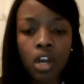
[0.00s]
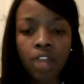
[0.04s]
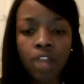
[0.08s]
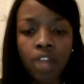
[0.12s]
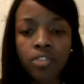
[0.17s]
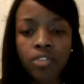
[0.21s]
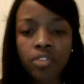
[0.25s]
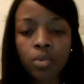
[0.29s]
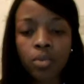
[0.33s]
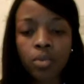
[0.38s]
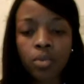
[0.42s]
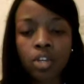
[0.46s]

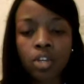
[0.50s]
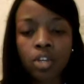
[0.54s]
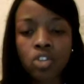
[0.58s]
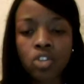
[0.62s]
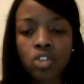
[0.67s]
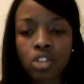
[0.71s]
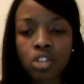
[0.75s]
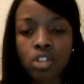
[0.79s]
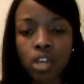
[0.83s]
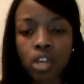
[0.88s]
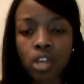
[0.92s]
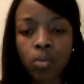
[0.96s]
After we had
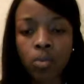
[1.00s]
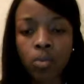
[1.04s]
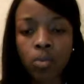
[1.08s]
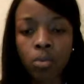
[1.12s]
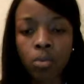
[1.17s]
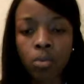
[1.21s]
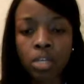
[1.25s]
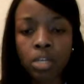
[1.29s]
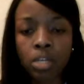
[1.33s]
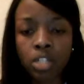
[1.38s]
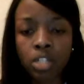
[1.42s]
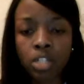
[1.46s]
done that,
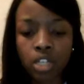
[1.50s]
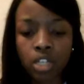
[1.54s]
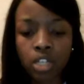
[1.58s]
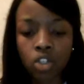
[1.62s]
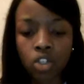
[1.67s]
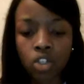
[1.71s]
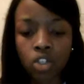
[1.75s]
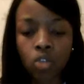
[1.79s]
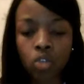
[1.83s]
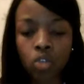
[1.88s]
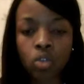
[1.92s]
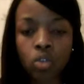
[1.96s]
we made like
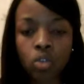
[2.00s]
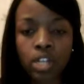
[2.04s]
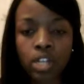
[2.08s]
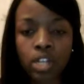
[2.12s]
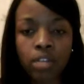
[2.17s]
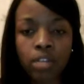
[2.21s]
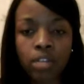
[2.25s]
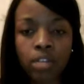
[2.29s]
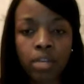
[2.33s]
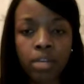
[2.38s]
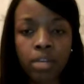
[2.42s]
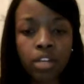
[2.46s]
a short
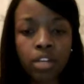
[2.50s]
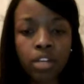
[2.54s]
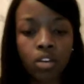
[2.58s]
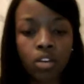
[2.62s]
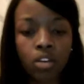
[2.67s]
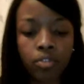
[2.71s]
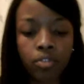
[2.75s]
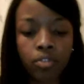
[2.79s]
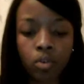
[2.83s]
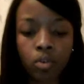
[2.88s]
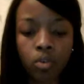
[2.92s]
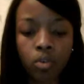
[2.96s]
animatic
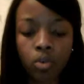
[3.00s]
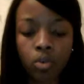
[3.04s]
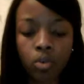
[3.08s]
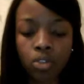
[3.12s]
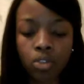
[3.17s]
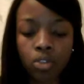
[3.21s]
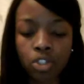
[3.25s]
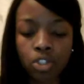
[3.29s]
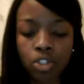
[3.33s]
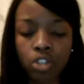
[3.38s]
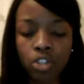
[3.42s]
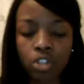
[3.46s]
of all
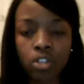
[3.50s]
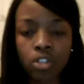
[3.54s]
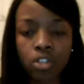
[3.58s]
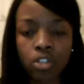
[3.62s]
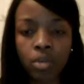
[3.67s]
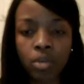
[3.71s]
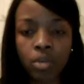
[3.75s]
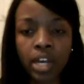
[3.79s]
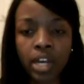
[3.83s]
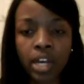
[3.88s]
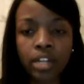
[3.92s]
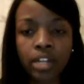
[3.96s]
the shots
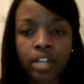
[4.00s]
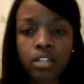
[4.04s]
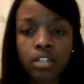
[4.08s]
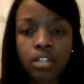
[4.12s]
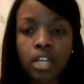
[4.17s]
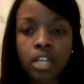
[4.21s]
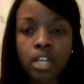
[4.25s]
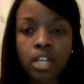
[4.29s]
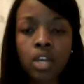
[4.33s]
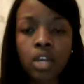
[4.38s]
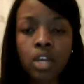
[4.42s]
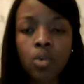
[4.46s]
that we had.
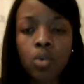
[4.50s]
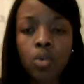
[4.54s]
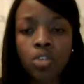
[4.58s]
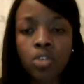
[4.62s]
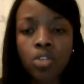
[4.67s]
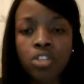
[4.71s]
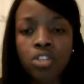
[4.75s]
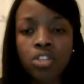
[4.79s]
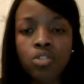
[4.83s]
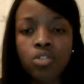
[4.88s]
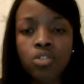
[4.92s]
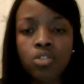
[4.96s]
We
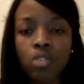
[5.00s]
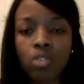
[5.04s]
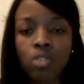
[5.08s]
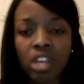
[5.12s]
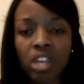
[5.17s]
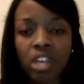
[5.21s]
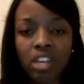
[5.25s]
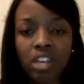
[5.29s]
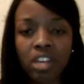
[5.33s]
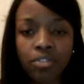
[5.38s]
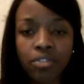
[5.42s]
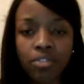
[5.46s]
did this so
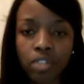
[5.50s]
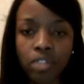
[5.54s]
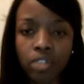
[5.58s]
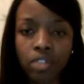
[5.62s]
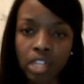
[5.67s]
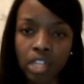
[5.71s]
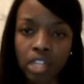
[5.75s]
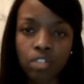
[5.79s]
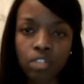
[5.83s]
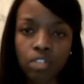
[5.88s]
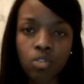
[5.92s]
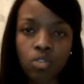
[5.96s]
that if the
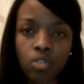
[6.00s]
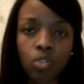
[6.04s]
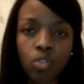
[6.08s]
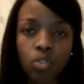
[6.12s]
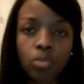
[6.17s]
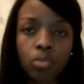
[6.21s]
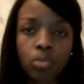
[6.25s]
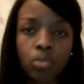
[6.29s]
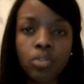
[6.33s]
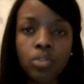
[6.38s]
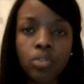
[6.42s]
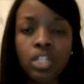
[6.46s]

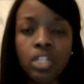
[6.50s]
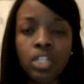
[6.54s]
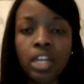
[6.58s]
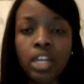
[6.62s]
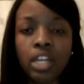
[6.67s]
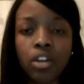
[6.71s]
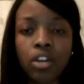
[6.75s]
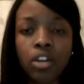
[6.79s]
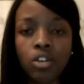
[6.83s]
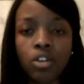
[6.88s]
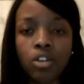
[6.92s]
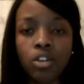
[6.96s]
storyboard was to
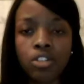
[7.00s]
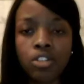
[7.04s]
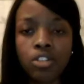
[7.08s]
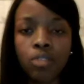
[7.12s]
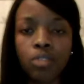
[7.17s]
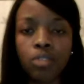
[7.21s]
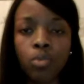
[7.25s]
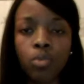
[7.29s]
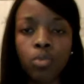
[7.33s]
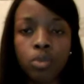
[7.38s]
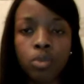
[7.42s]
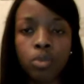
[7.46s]
get lost,
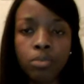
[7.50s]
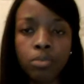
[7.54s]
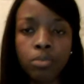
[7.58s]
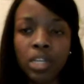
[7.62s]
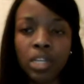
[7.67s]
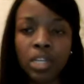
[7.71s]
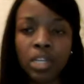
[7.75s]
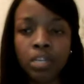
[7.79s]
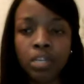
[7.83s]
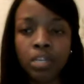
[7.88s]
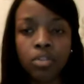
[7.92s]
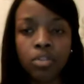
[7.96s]
then we would
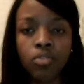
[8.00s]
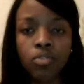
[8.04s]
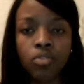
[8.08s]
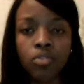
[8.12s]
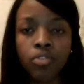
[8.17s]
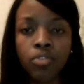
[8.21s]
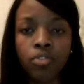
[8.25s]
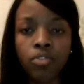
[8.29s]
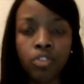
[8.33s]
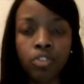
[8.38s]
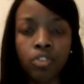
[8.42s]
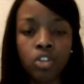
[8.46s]
be able to
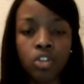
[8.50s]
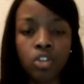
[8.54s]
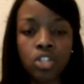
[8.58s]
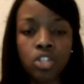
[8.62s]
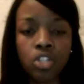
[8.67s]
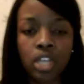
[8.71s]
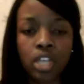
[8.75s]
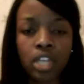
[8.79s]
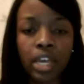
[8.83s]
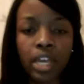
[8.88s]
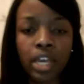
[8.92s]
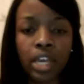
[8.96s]
refer
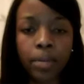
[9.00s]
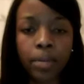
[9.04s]
to the